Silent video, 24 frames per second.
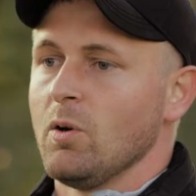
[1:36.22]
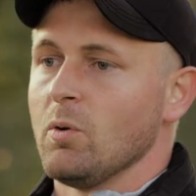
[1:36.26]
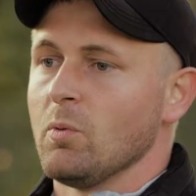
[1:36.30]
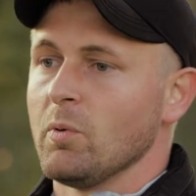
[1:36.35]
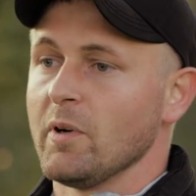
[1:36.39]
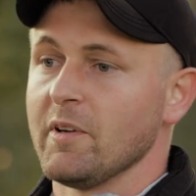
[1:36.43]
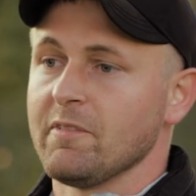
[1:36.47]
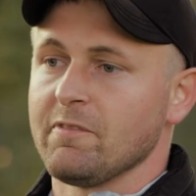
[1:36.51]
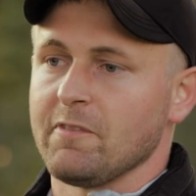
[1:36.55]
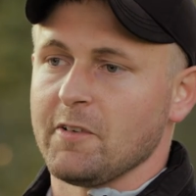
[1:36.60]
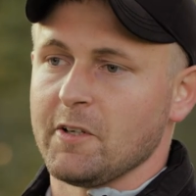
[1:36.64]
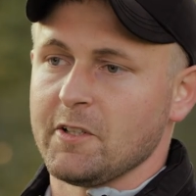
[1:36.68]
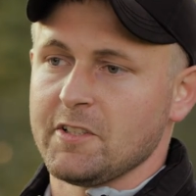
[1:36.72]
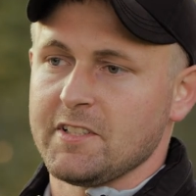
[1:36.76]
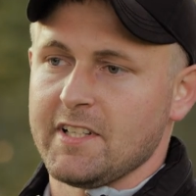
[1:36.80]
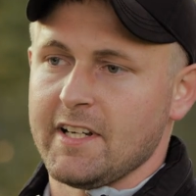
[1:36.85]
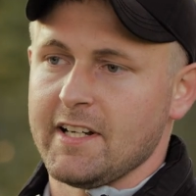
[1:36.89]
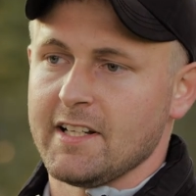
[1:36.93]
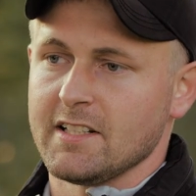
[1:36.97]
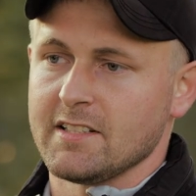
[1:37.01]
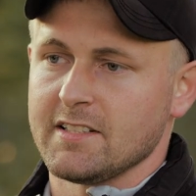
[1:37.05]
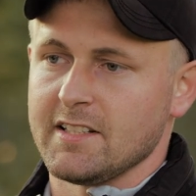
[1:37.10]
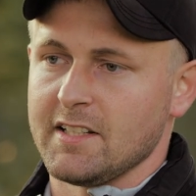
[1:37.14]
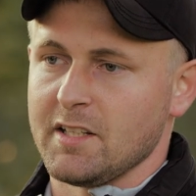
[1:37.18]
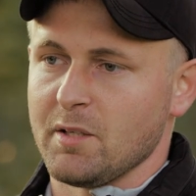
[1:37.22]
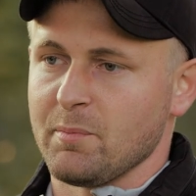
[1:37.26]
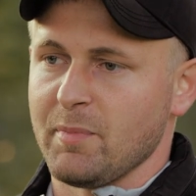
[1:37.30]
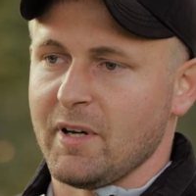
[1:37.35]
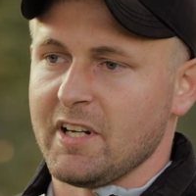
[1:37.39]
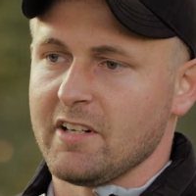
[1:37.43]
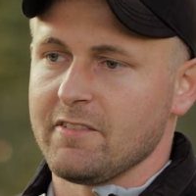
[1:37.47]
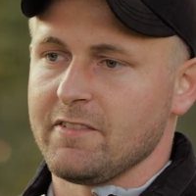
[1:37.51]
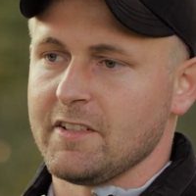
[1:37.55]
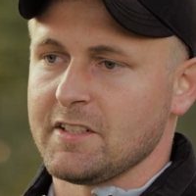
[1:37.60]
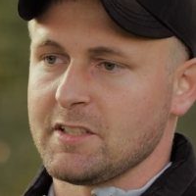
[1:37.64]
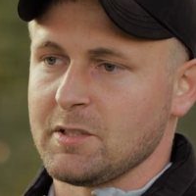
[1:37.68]
We've firsthand seen the
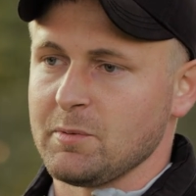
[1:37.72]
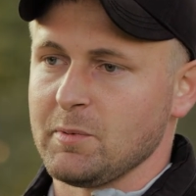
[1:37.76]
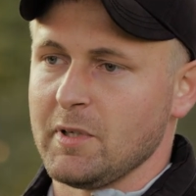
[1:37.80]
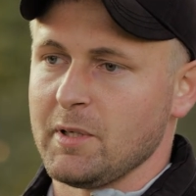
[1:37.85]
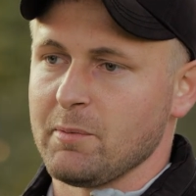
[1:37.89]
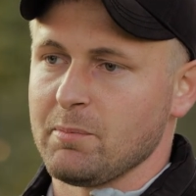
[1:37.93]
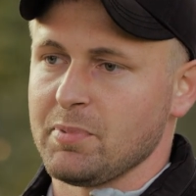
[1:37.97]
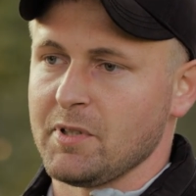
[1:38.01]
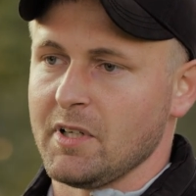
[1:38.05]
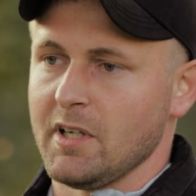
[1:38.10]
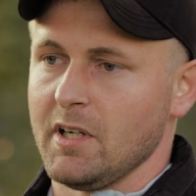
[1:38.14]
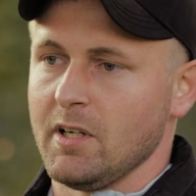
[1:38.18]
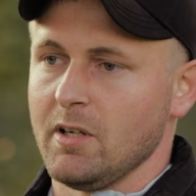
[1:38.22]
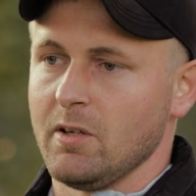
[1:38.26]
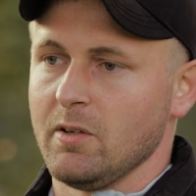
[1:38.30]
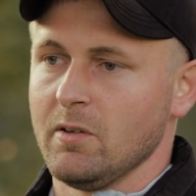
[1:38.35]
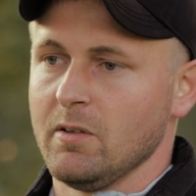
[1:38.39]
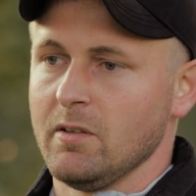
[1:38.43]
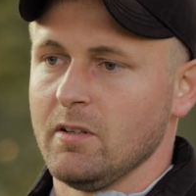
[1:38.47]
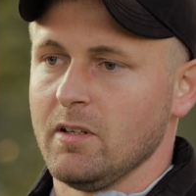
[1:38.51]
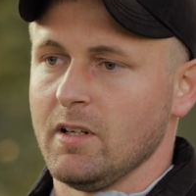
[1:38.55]
benefits of WinPro.